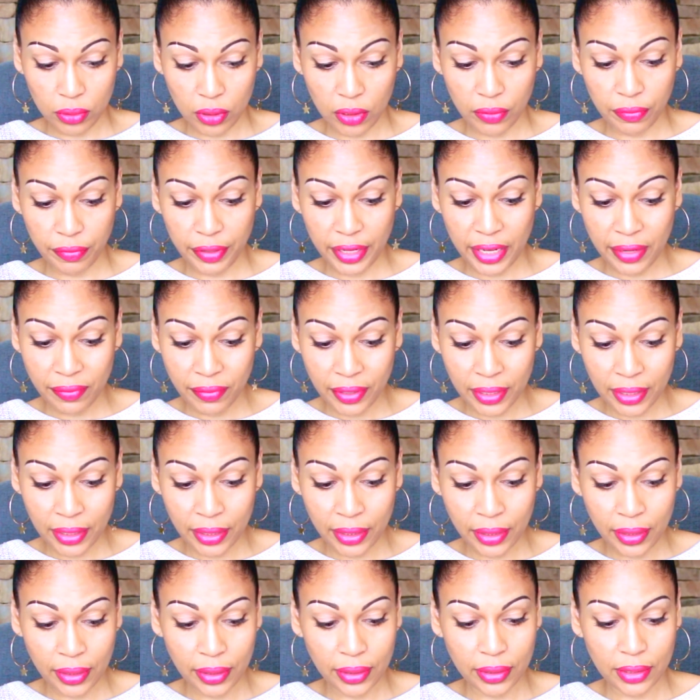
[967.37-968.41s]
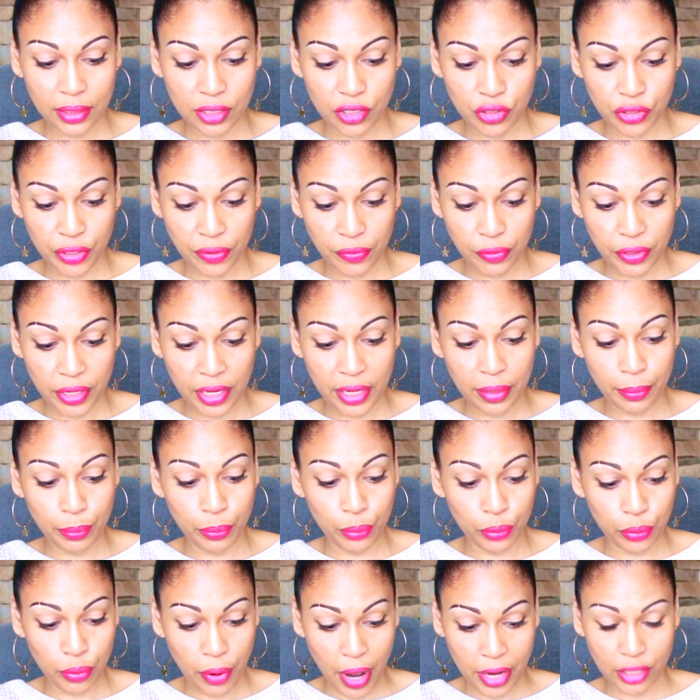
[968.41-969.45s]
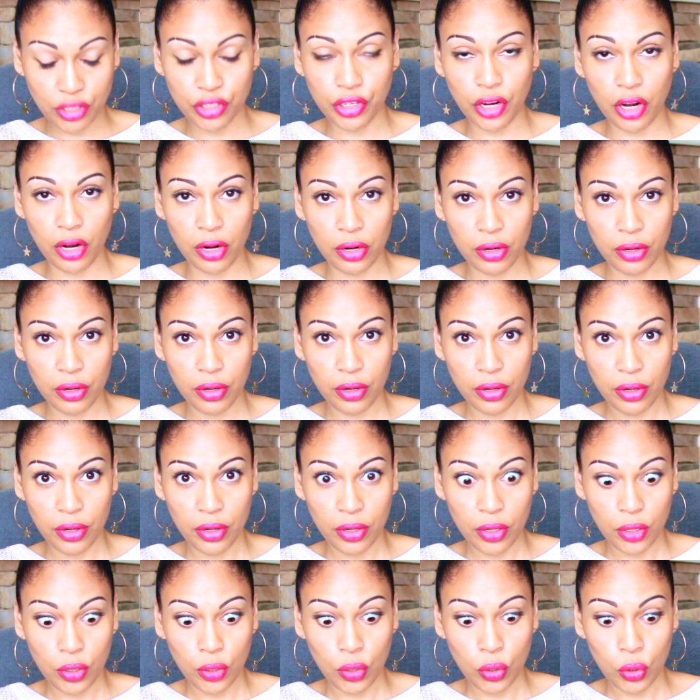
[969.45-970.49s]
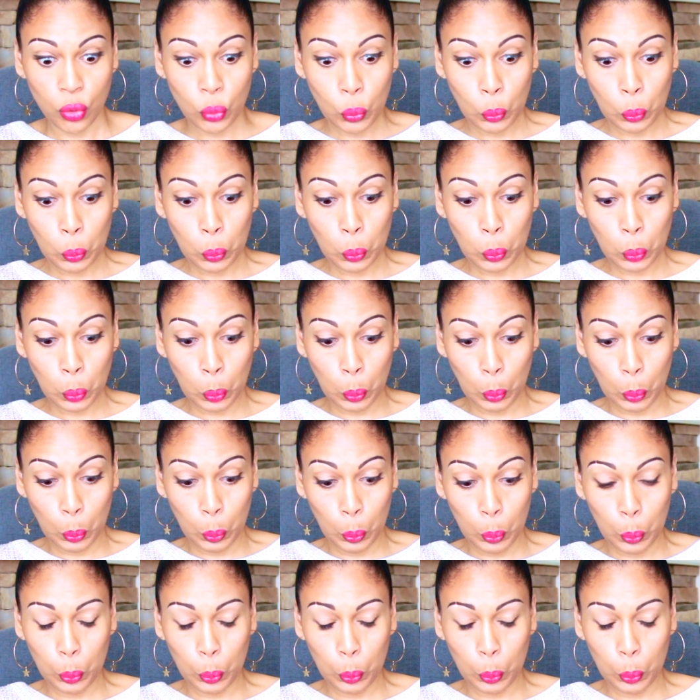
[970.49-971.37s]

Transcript: of evenly distributed pressure. 1